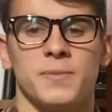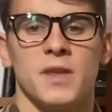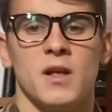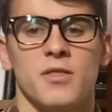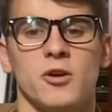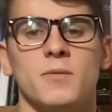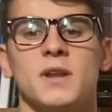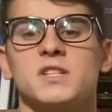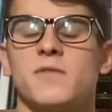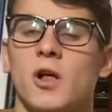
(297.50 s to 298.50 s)
30
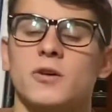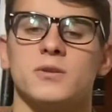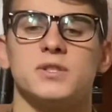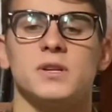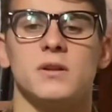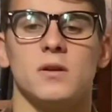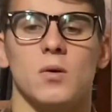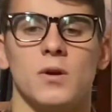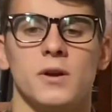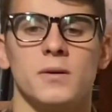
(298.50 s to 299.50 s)
minutes following the receipt of the
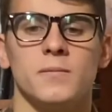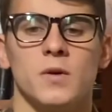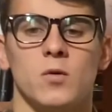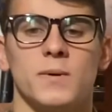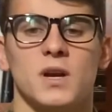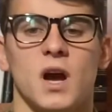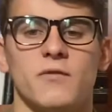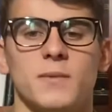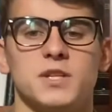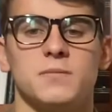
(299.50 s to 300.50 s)
order will be a
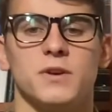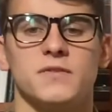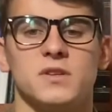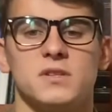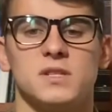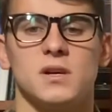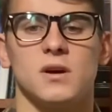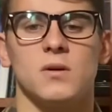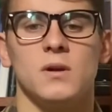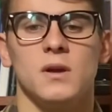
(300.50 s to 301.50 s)
confirmation brief to the
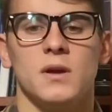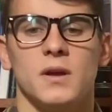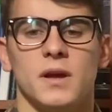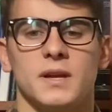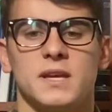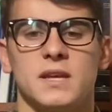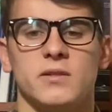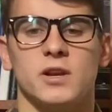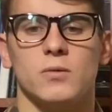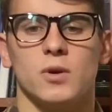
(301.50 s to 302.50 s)
CO and key
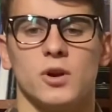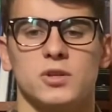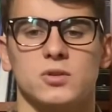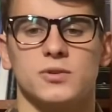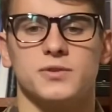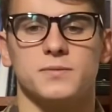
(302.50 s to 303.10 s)
leader rehearsals.